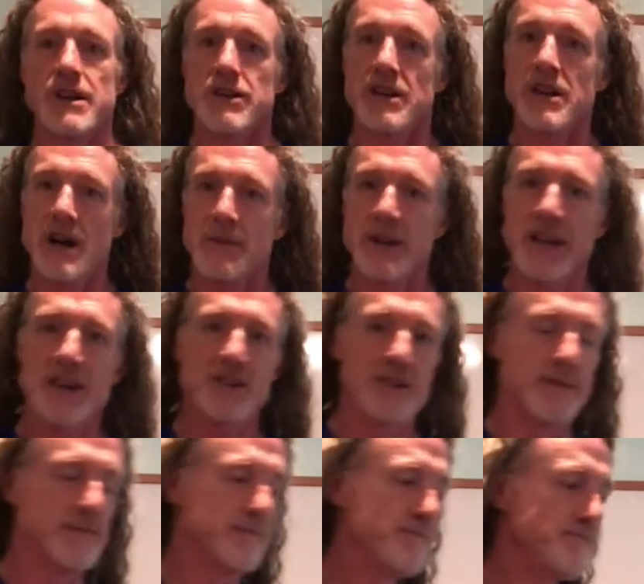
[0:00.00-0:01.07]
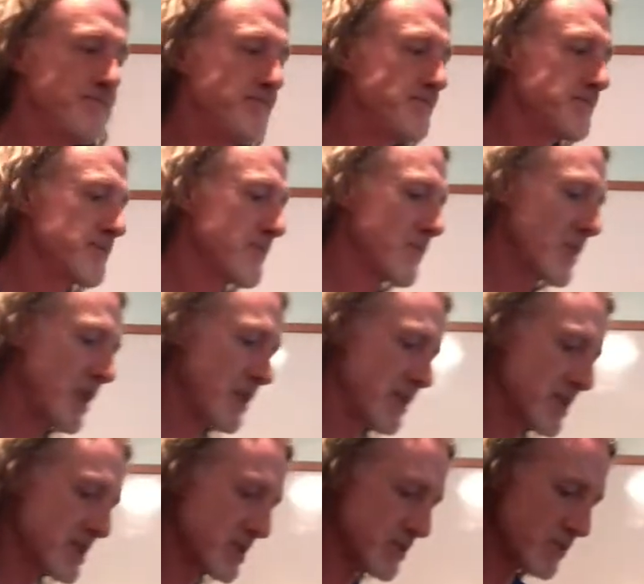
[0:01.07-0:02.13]
combination,
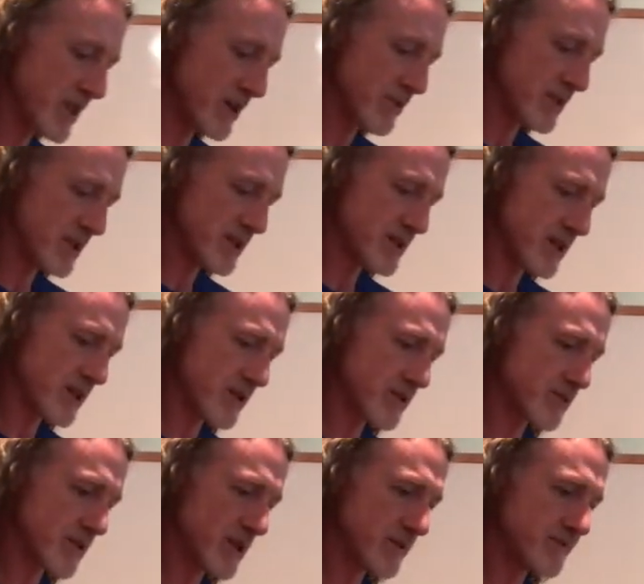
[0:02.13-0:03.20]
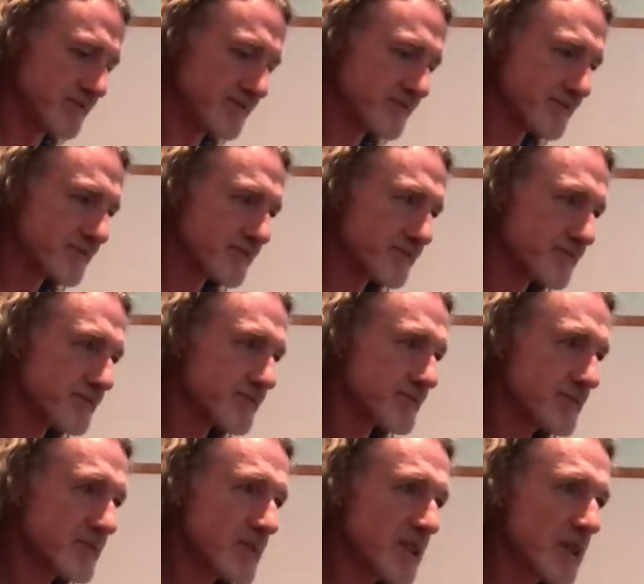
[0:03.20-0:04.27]
this is what I wanted to tell you as well.
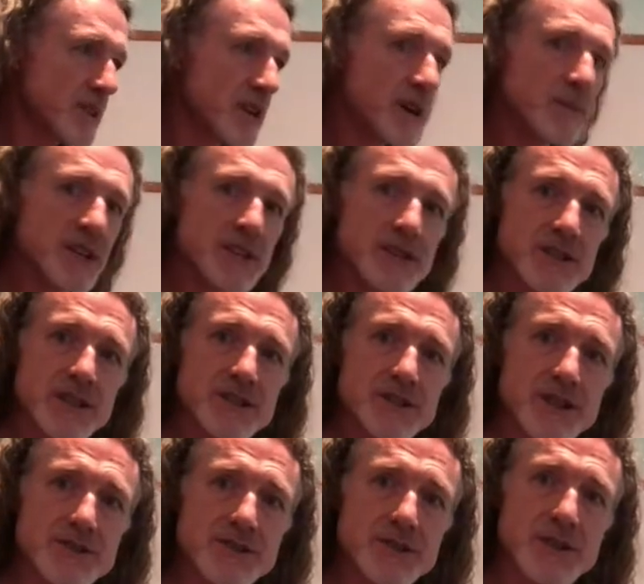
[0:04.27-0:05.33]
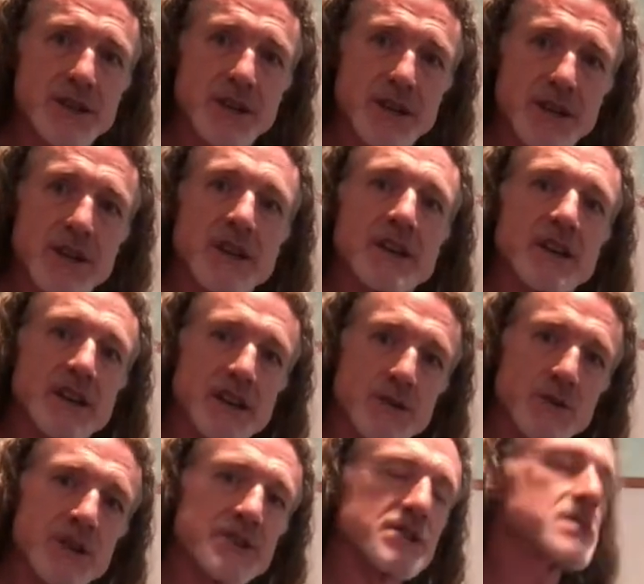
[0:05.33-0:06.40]
In the combination that I showed you in the woods,